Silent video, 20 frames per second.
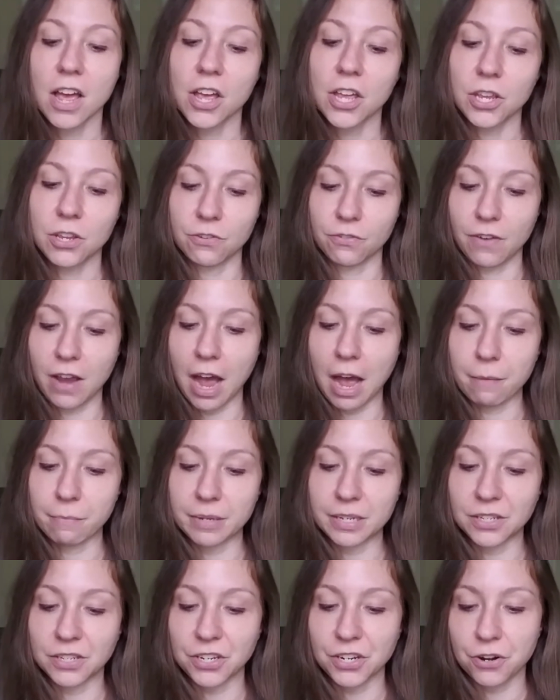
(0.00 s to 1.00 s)
You've come
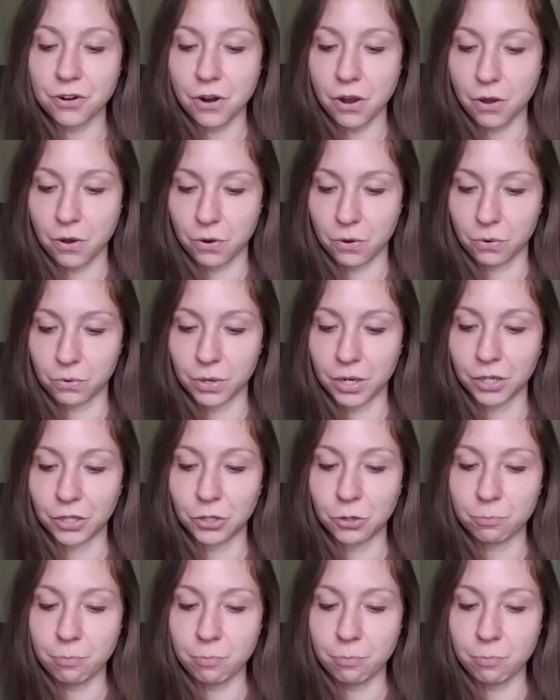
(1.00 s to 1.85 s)
into your own, new